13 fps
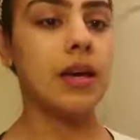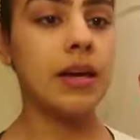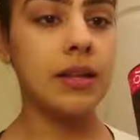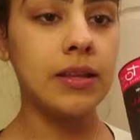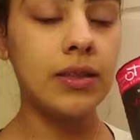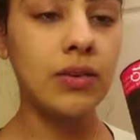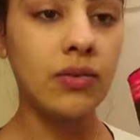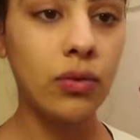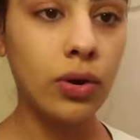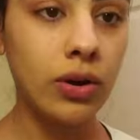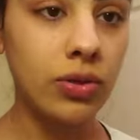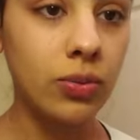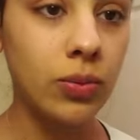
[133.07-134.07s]
And then the
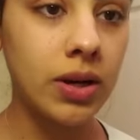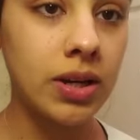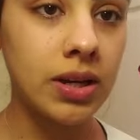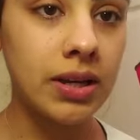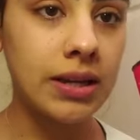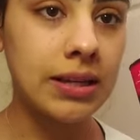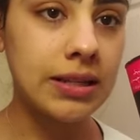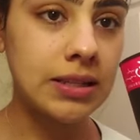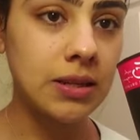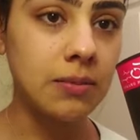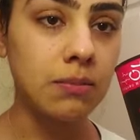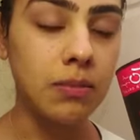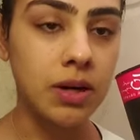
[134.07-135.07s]
fourth one is
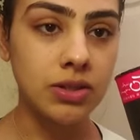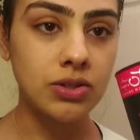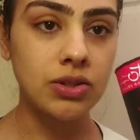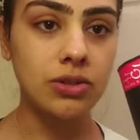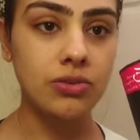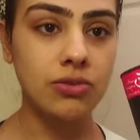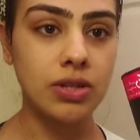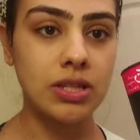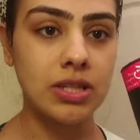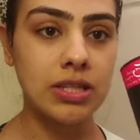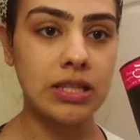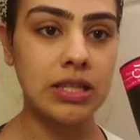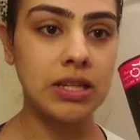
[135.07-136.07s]
matcha green
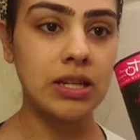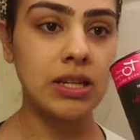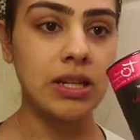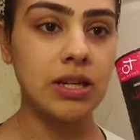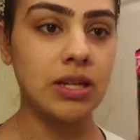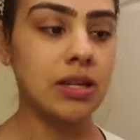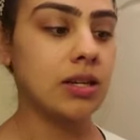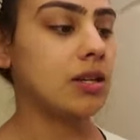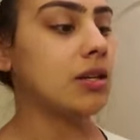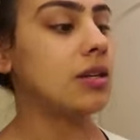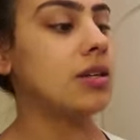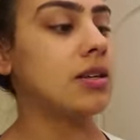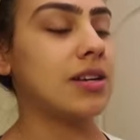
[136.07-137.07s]
tea.
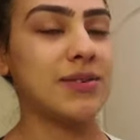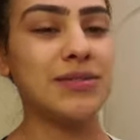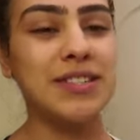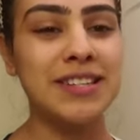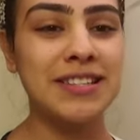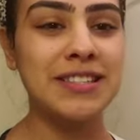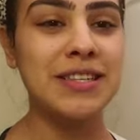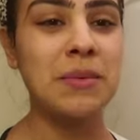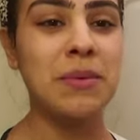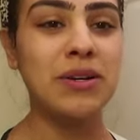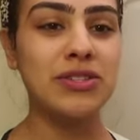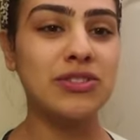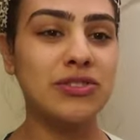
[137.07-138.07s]
I was gonna say
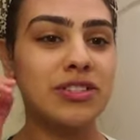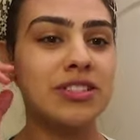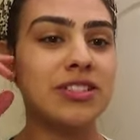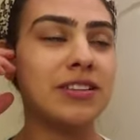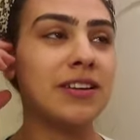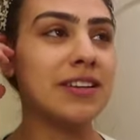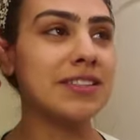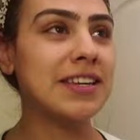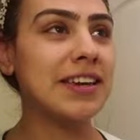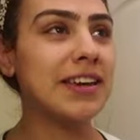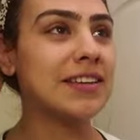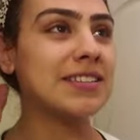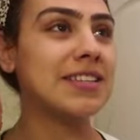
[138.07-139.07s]
matcha green tea latte
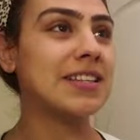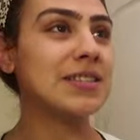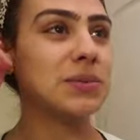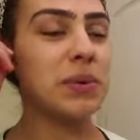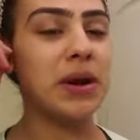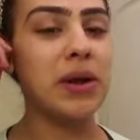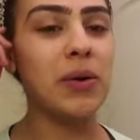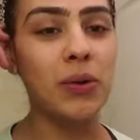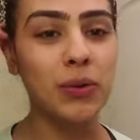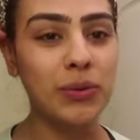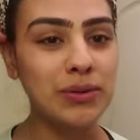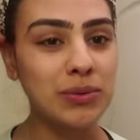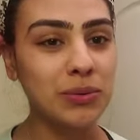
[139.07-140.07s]
because that's what I
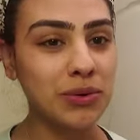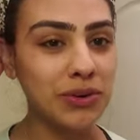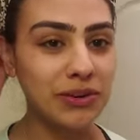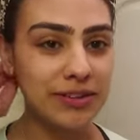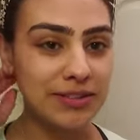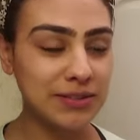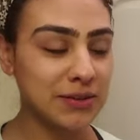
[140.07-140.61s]
always order at